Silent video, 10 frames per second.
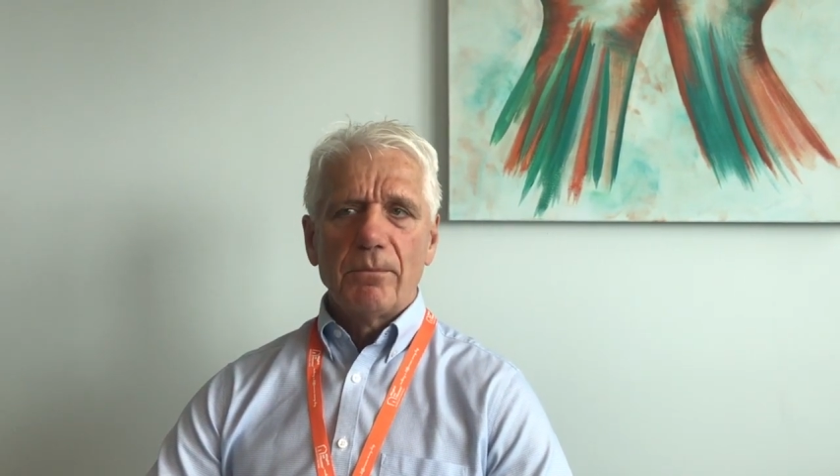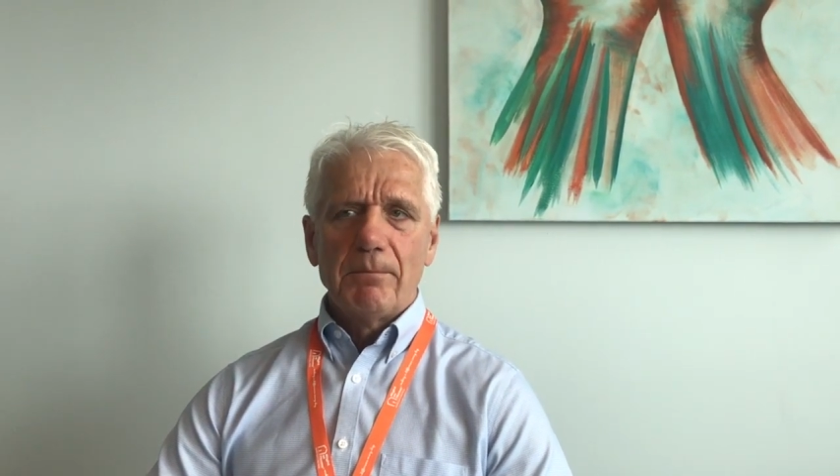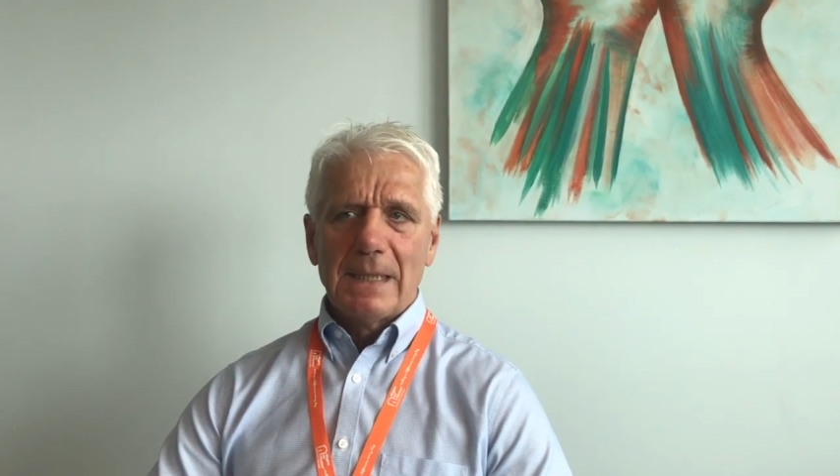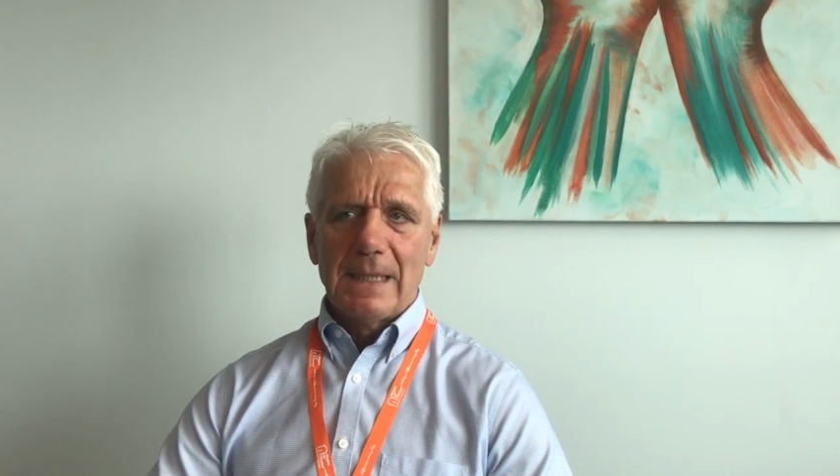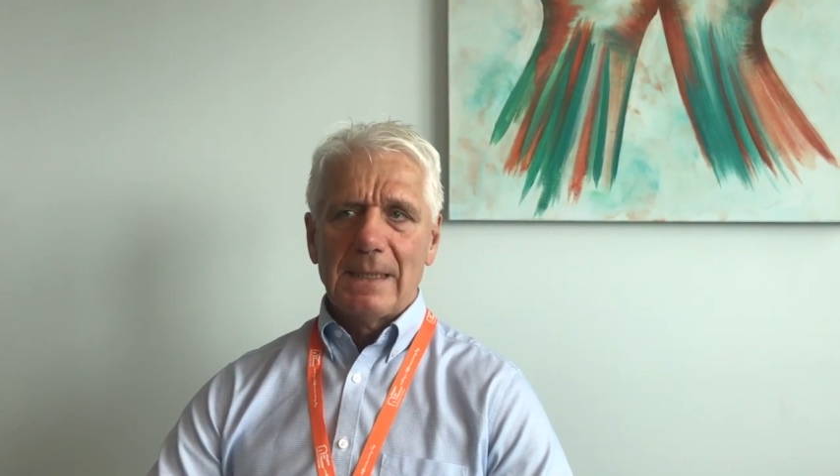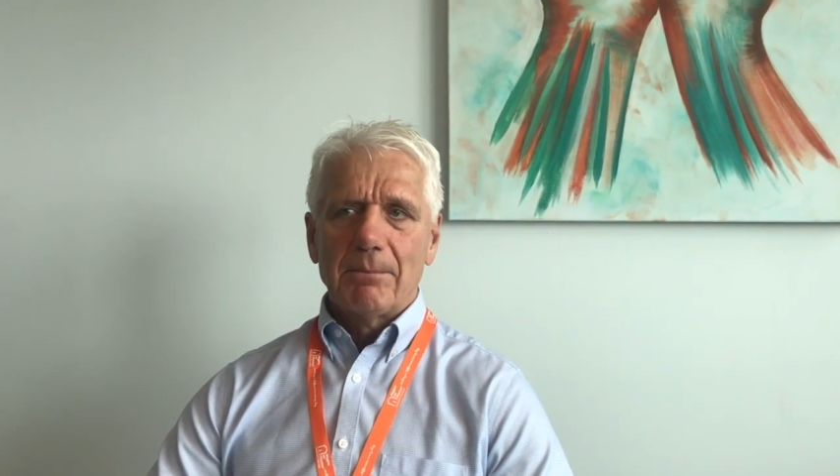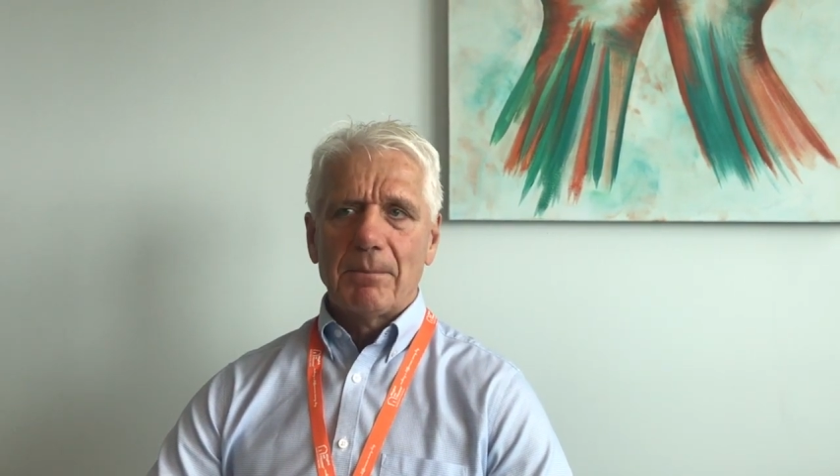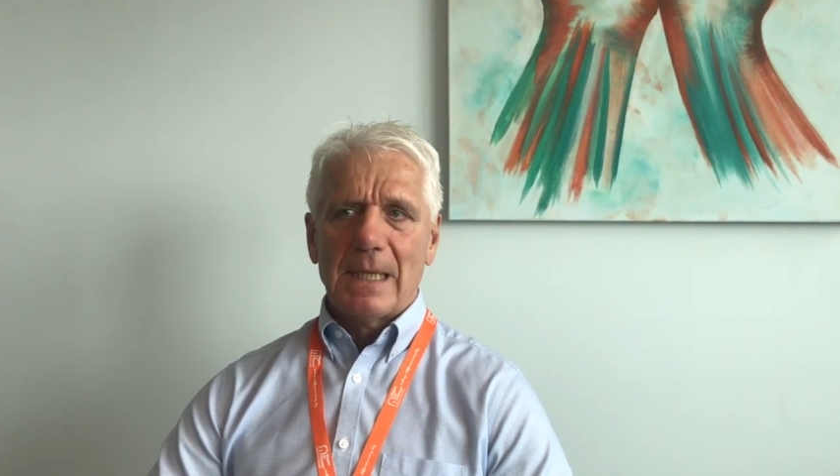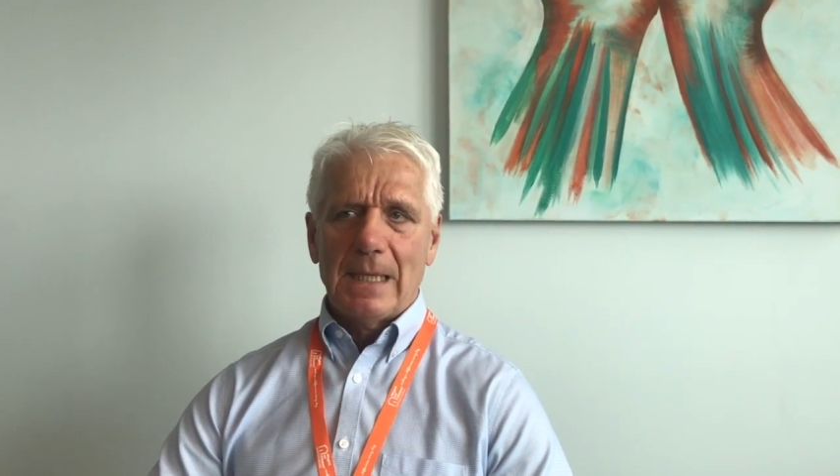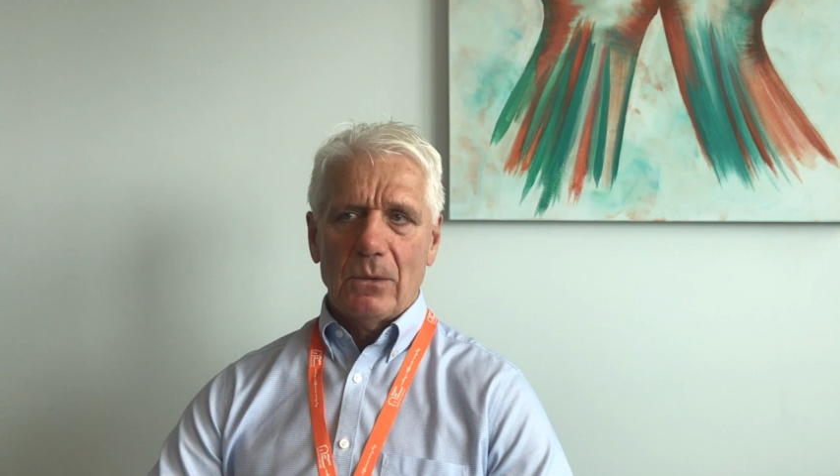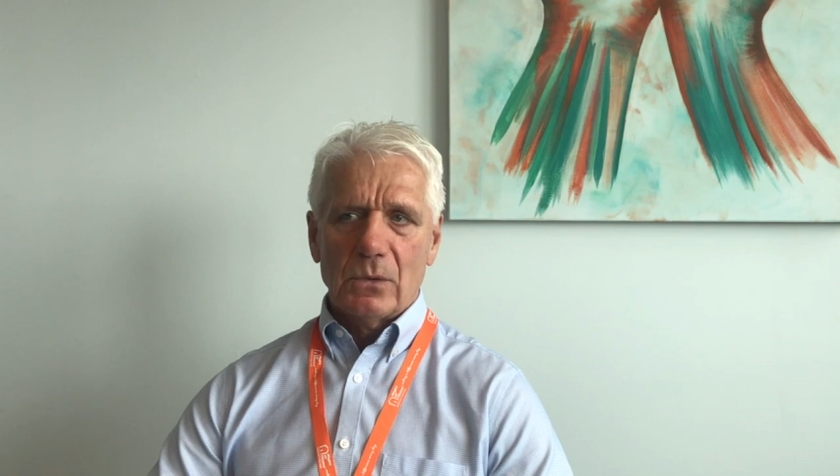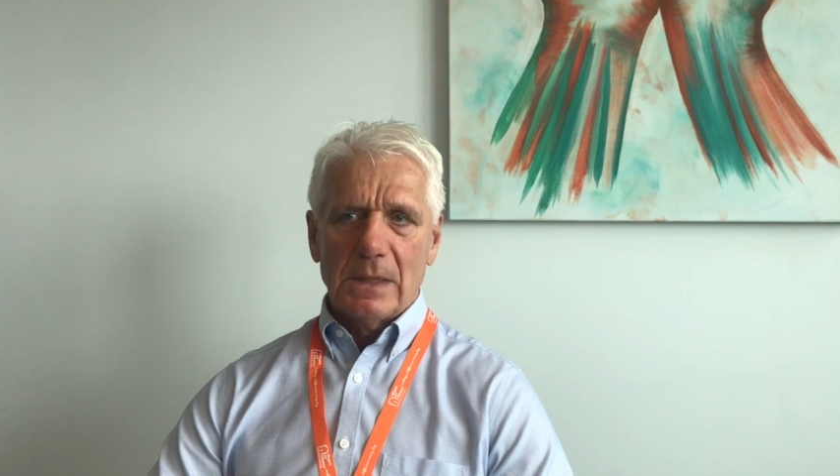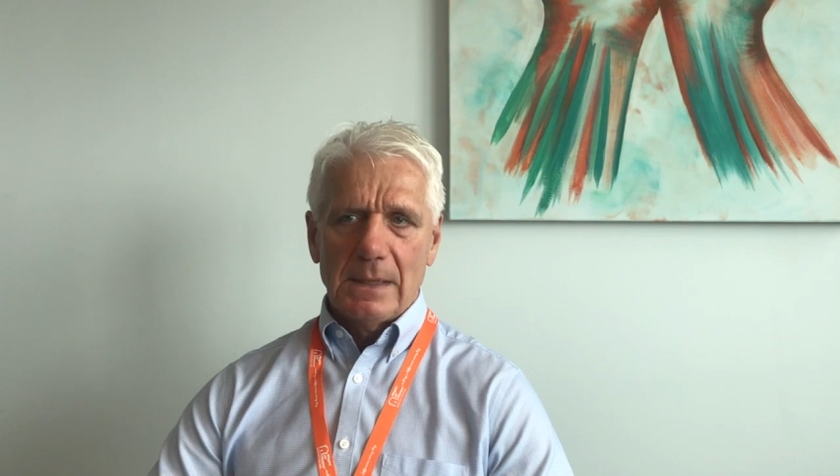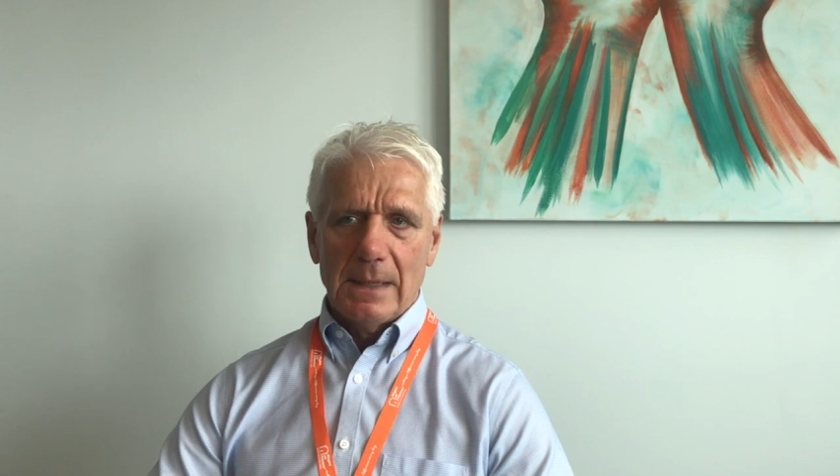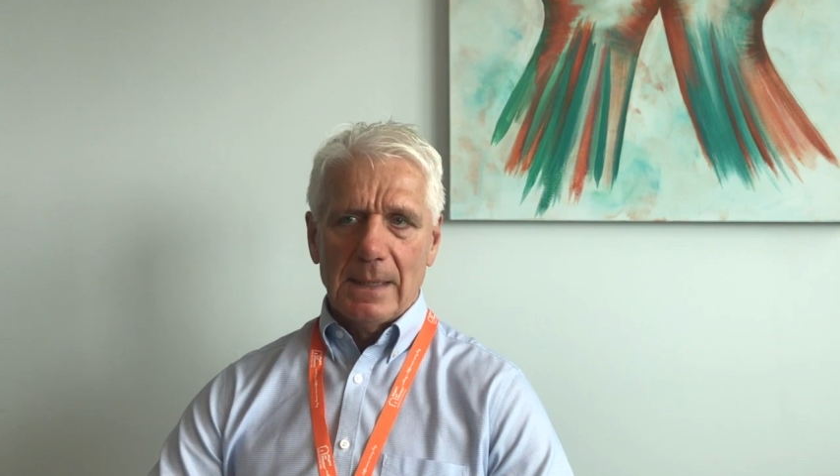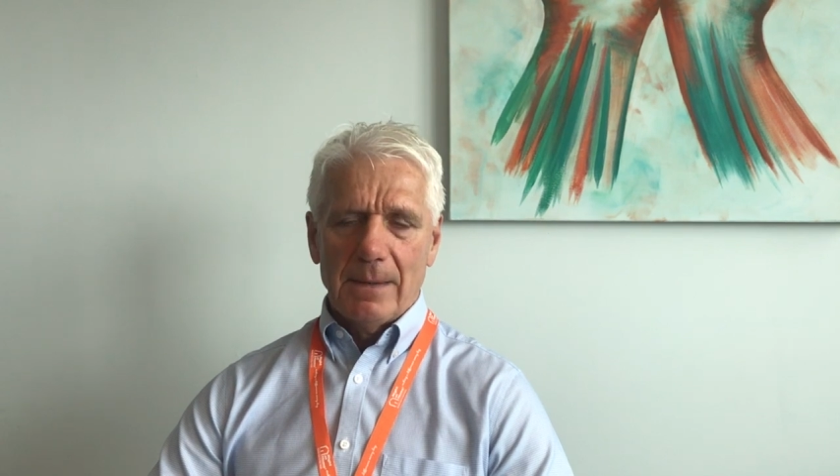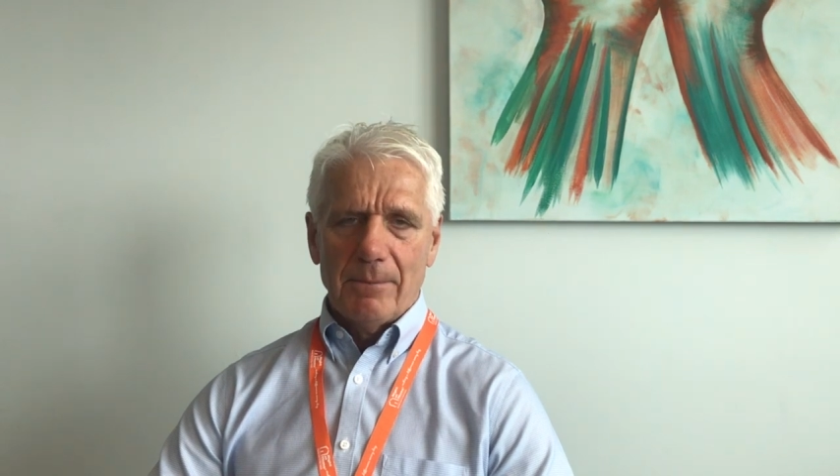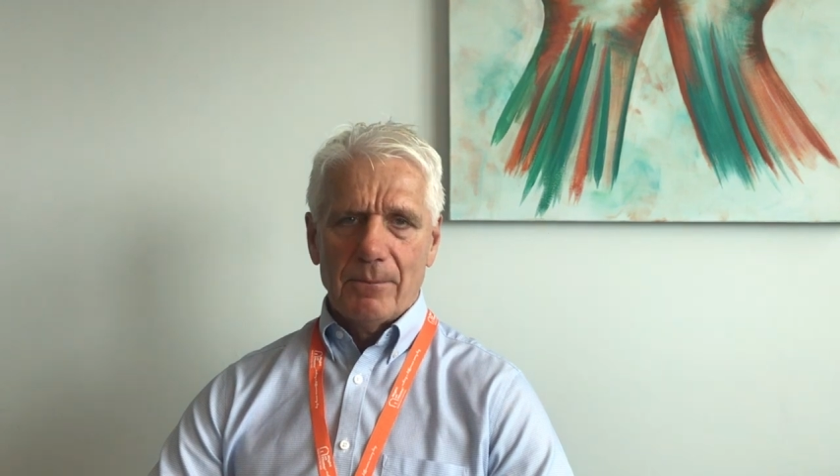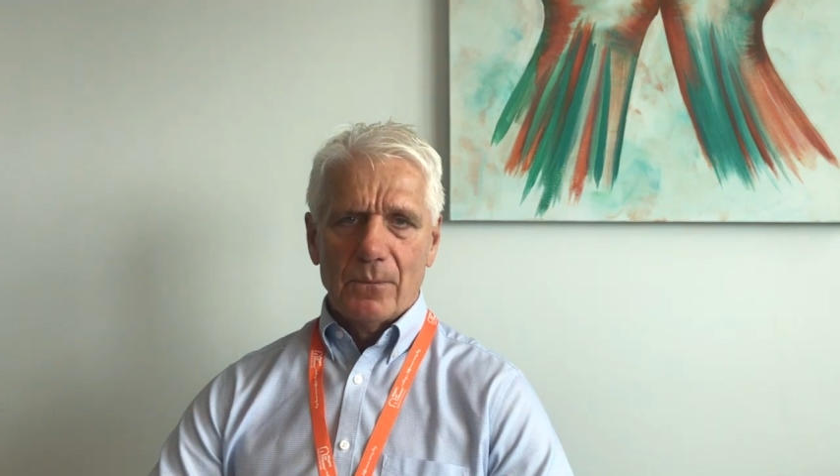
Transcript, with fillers: million a year,